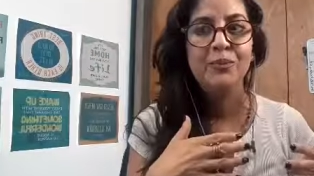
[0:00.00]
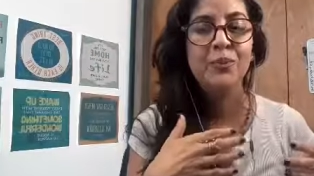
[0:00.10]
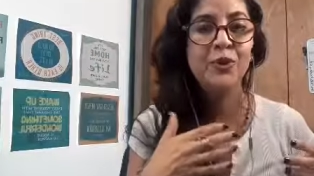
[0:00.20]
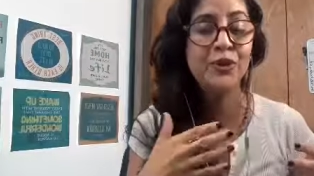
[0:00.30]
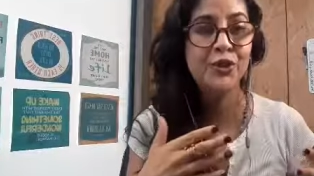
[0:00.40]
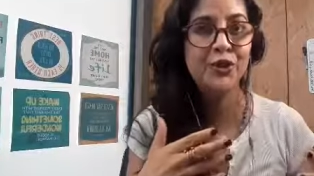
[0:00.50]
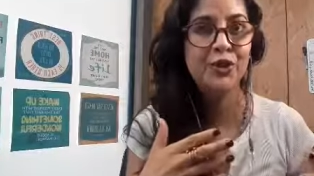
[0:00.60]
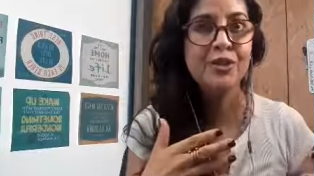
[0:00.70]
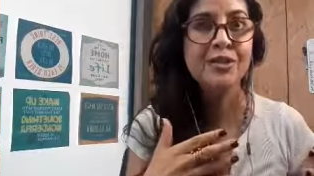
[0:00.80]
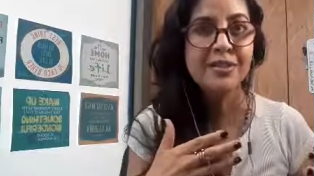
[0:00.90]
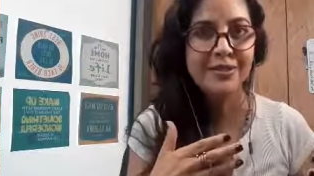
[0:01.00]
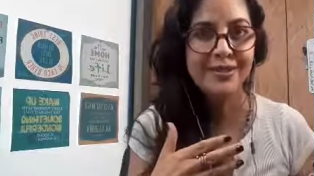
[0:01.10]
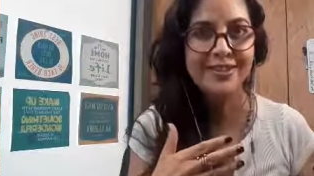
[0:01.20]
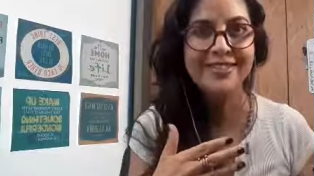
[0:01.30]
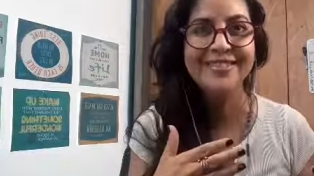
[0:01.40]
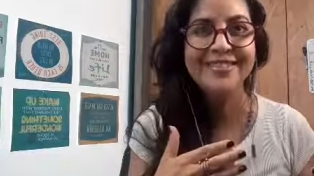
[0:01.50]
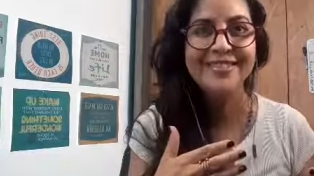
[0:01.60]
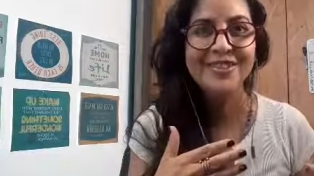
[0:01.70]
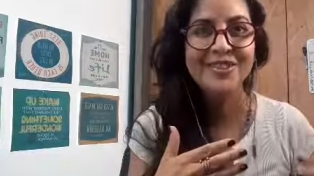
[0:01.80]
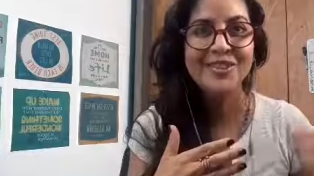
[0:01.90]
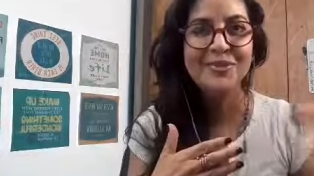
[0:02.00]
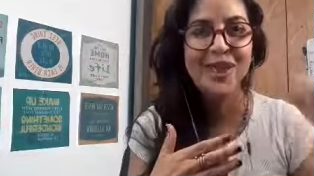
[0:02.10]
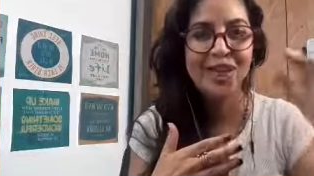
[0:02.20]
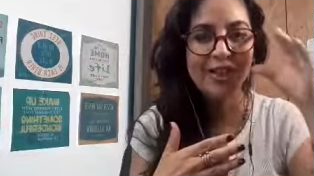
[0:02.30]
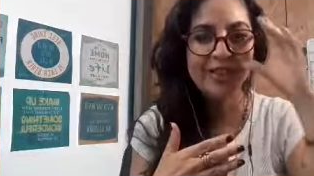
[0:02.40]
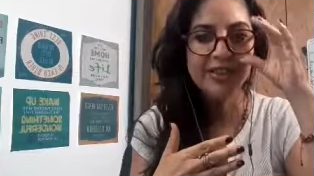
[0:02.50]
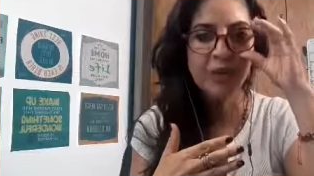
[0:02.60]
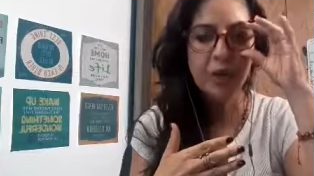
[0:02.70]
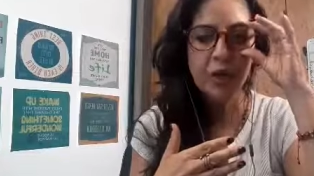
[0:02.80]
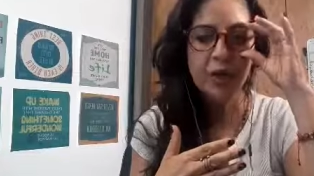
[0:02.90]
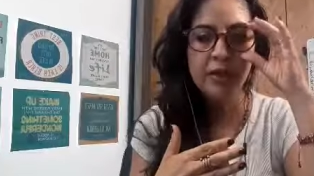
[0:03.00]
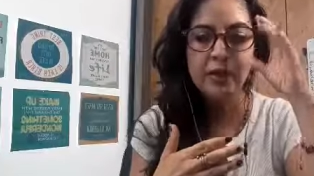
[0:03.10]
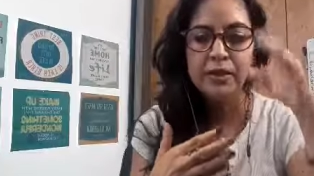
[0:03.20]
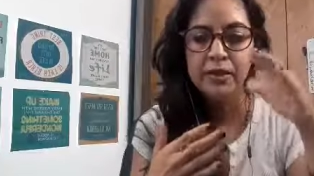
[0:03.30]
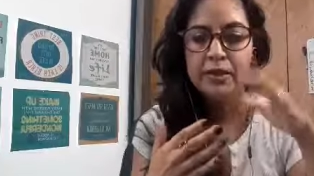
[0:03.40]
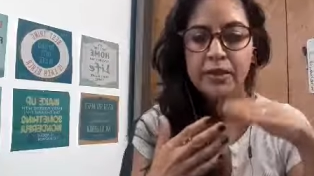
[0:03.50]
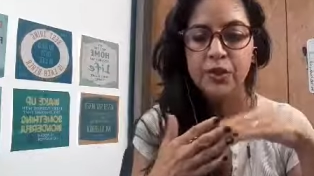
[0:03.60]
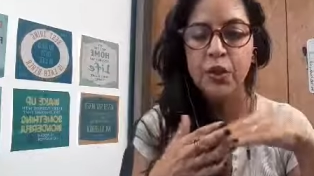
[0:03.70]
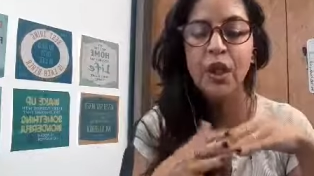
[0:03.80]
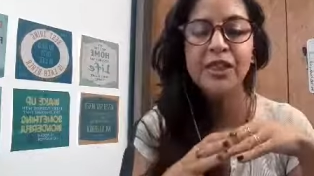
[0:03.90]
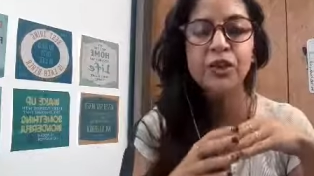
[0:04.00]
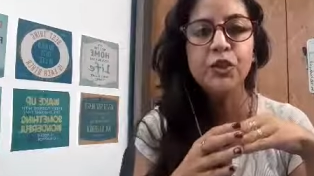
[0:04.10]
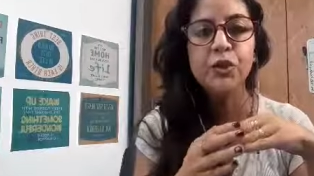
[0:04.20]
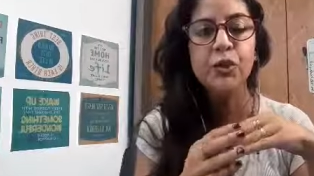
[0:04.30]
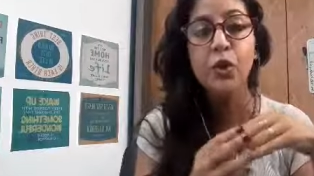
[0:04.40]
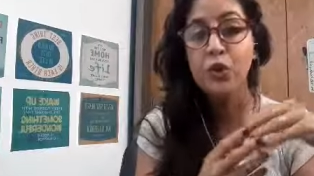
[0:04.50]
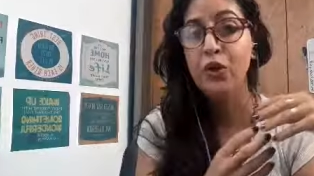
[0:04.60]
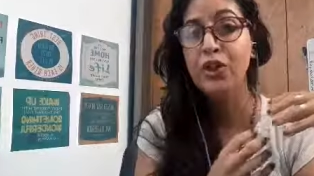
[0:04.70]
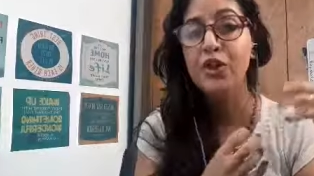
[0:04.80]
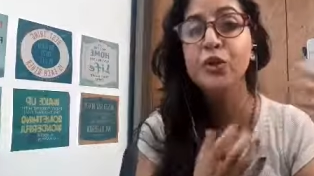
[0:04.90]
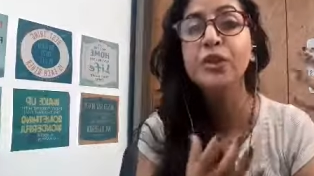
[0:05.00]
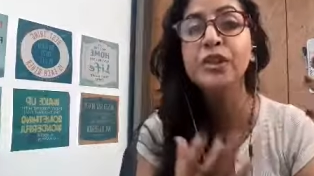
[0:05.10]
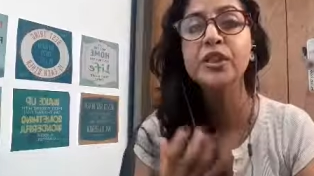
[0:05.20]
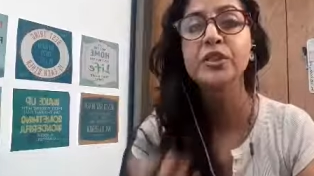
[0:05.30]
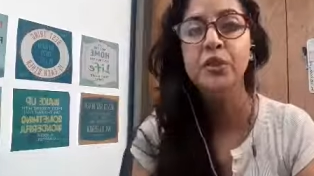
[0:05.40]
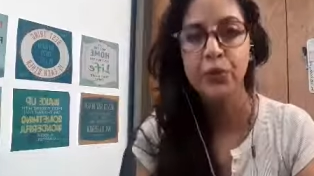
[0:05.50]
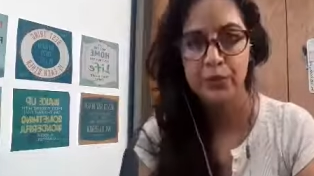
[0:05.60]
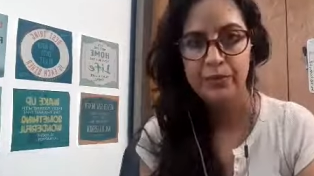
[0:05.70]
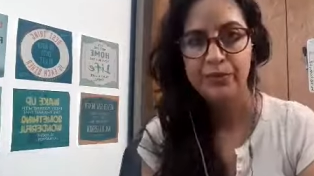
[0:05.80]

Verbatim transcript: person, you know, because you are trying to or you are choosing to